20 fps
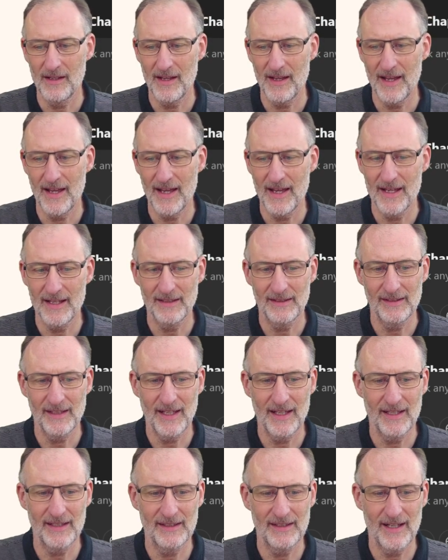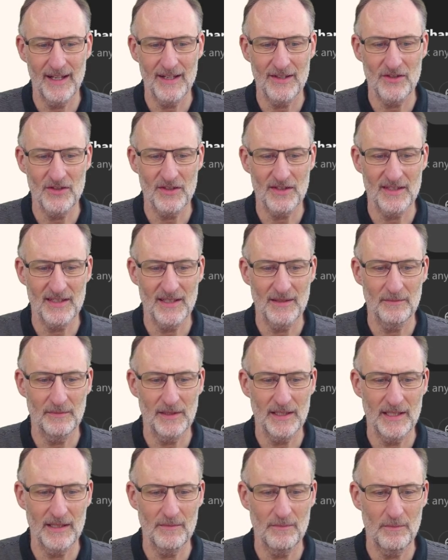And then I just
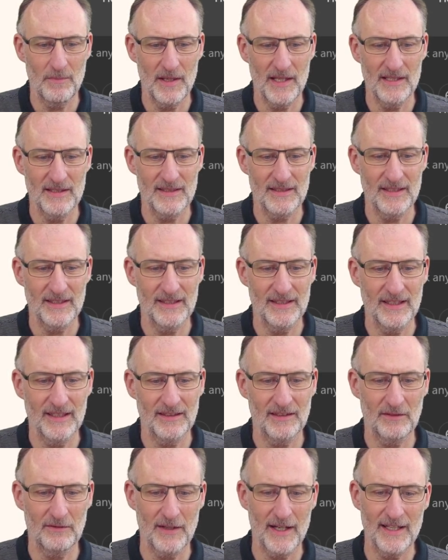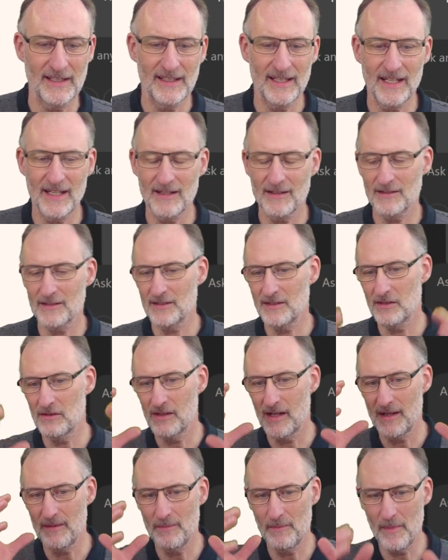simply pasted it right here. So
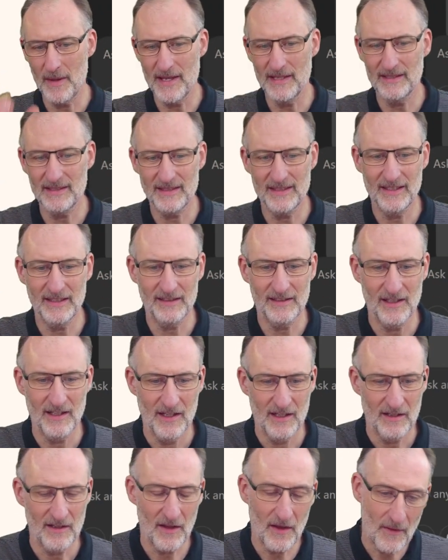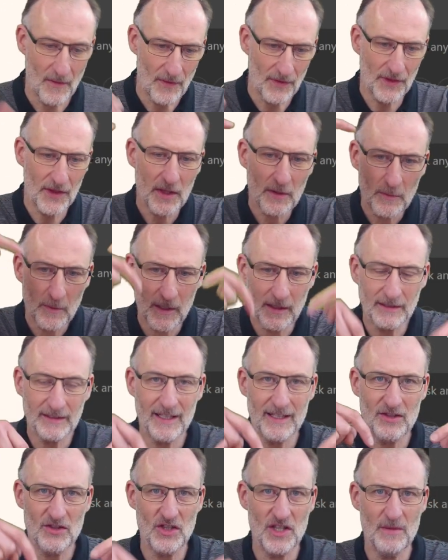I pasted the one
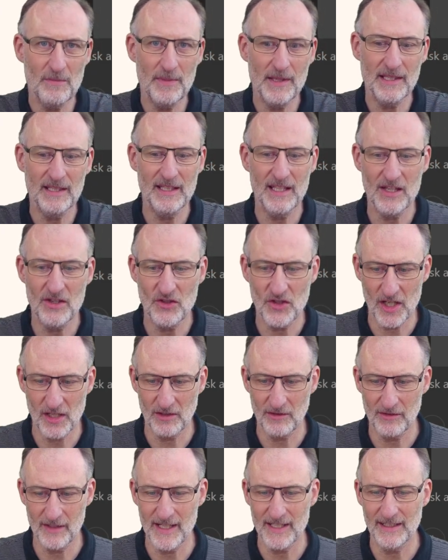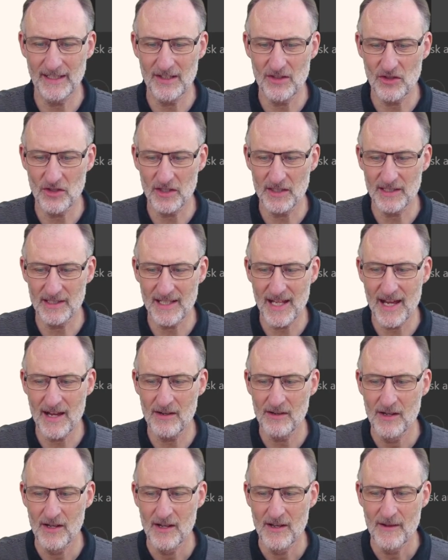that GPT generated just
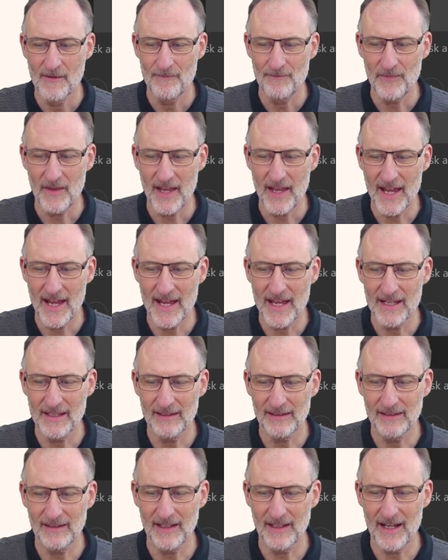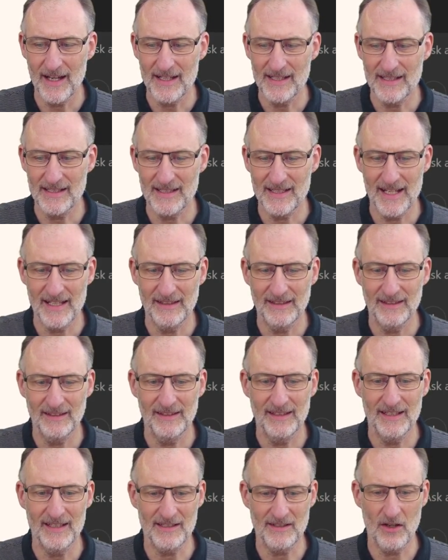now, and I sent
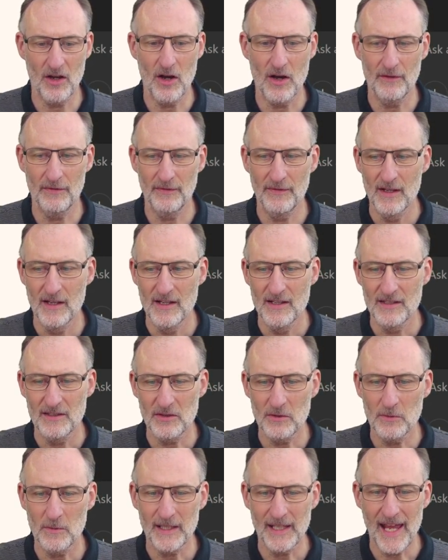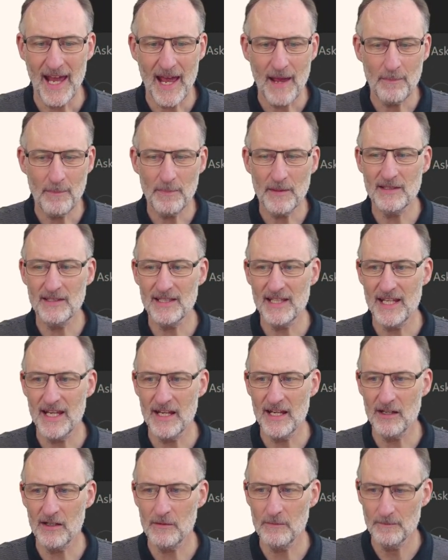this off. So what happens
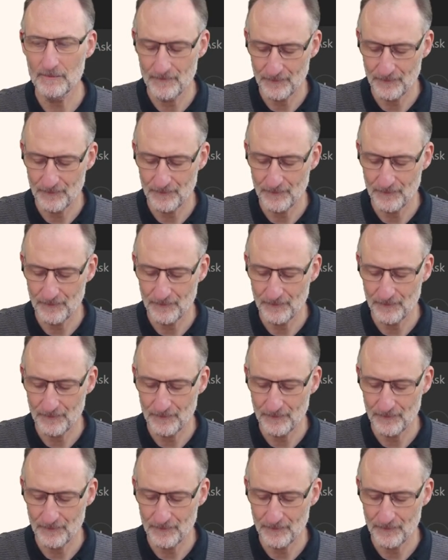here